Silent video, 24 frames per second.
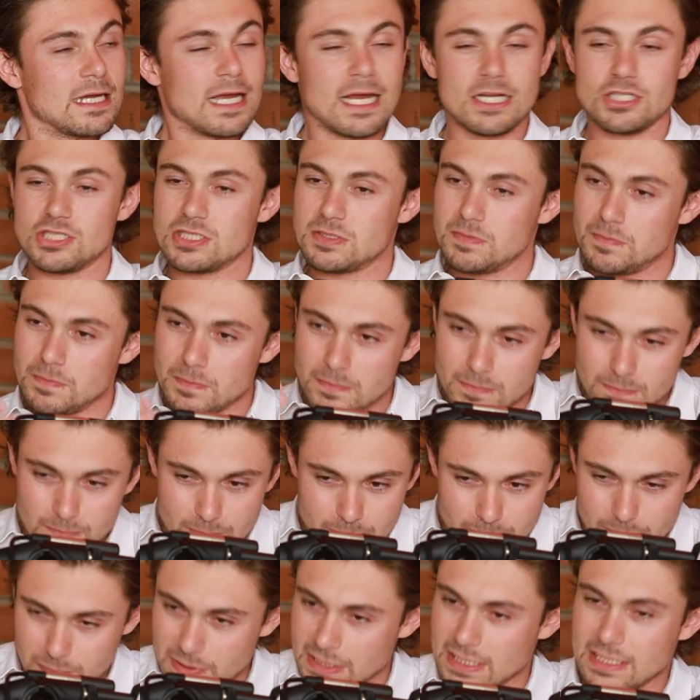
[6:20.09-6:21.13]
And just
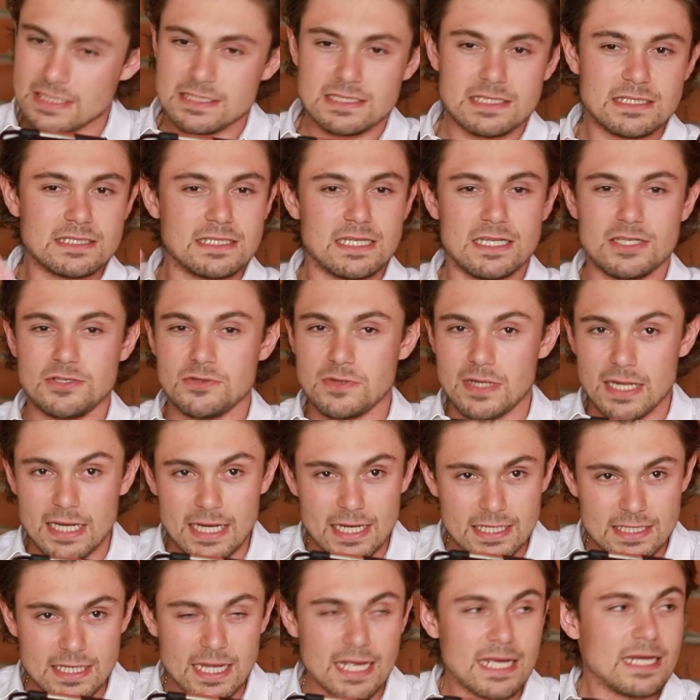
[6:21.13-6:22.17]
be consistent and do
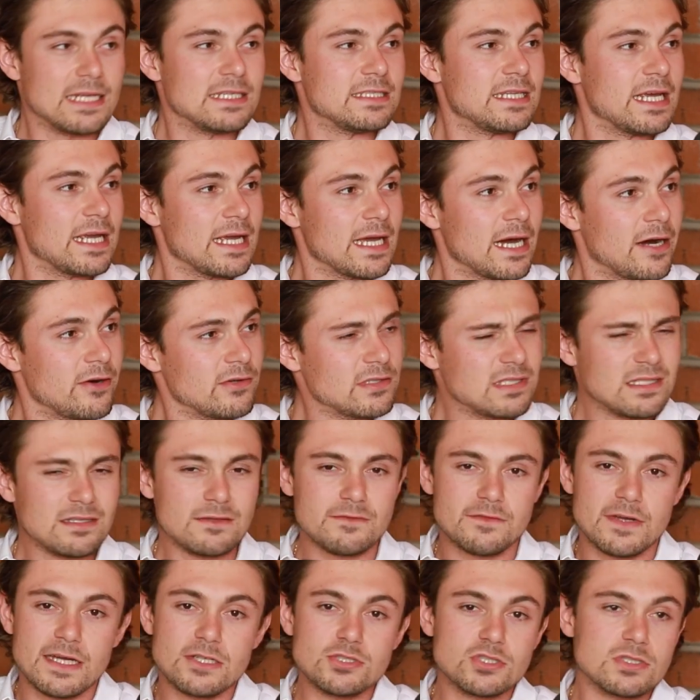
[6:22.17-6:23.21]
that day in, day out. And
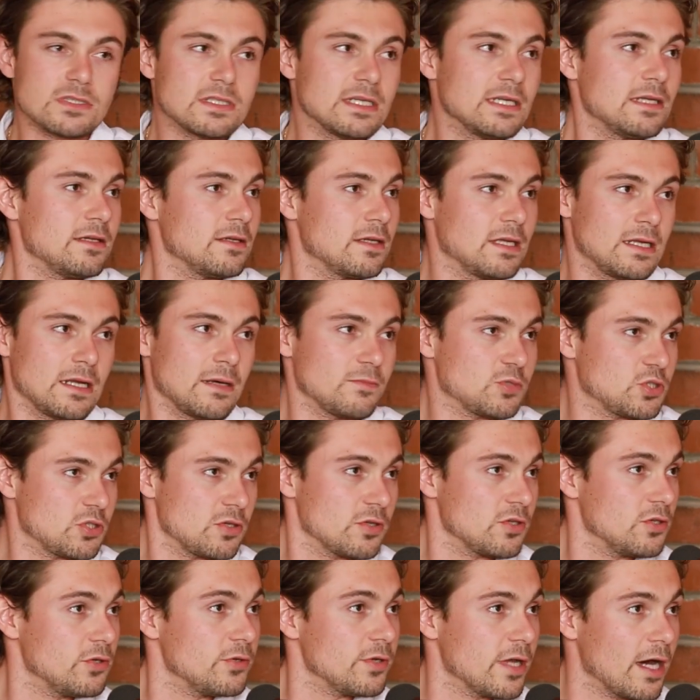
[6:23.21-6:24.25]
eventually, and I'm
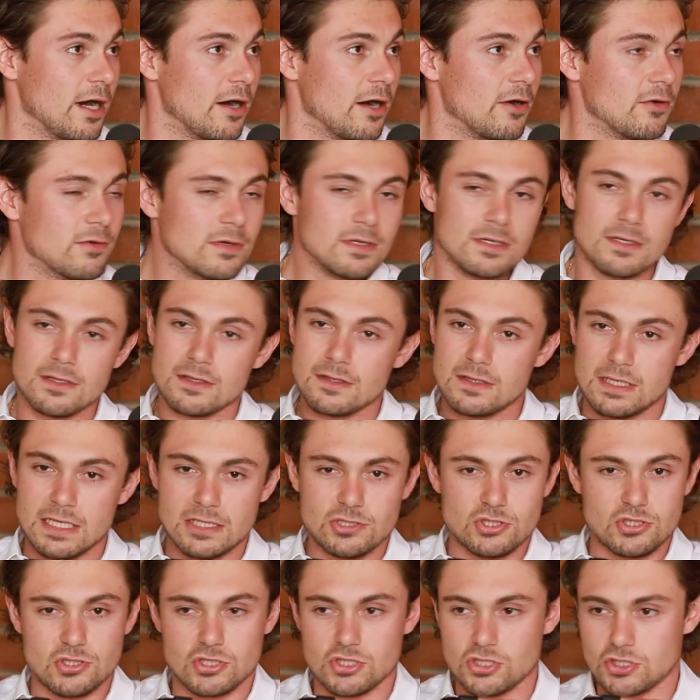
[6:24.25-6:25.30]
sure
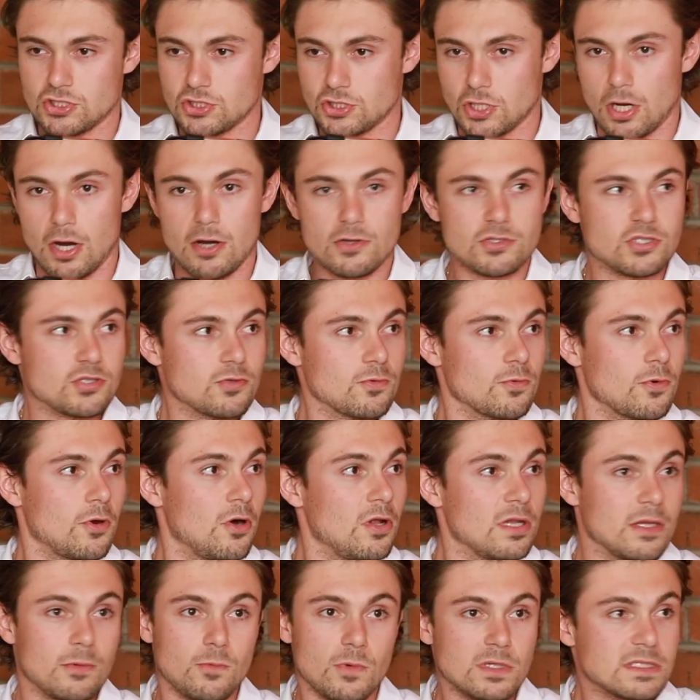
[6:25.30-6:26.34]
things just start to
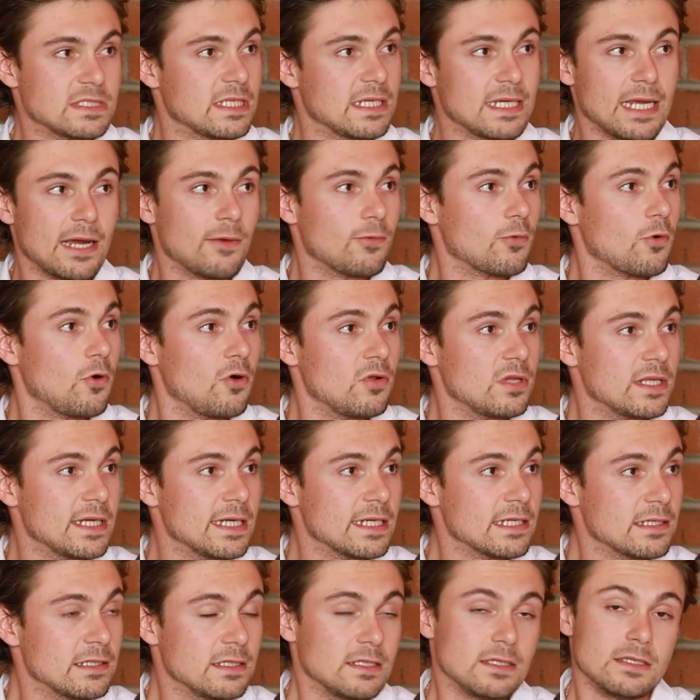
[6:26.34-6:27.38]
roll. And once they get
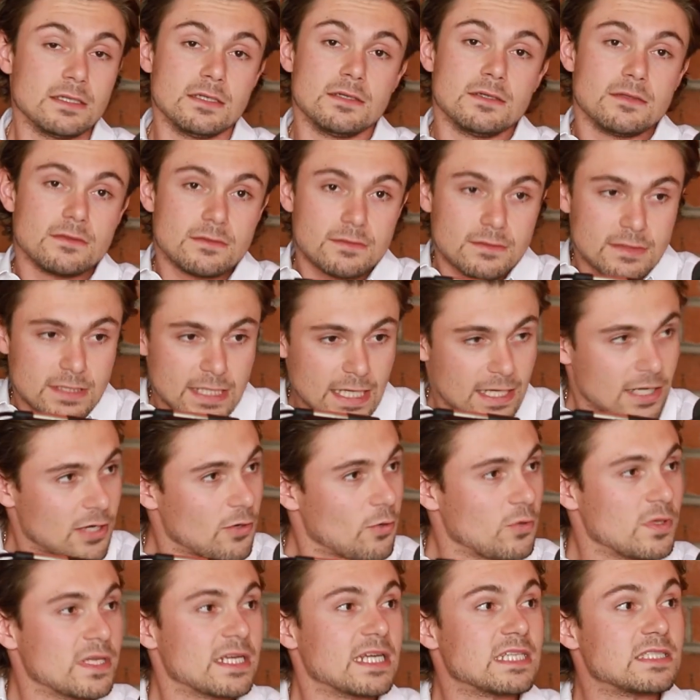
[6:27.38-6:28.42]
rolling, then it
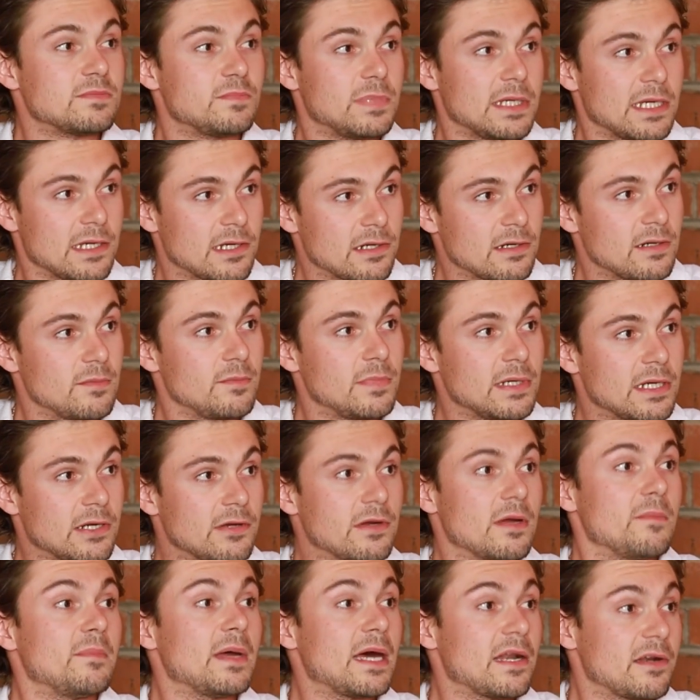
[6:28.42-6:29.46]
only gets bigger and bigger
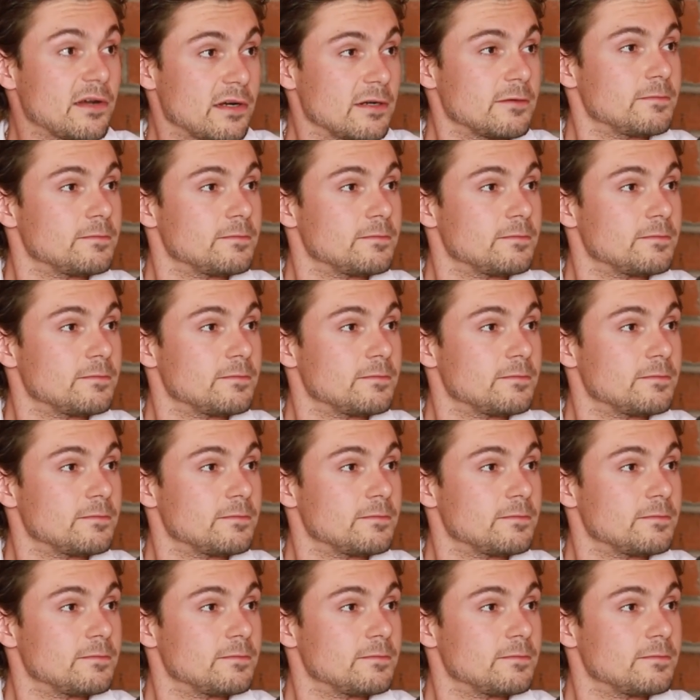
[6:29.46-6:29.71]
and better.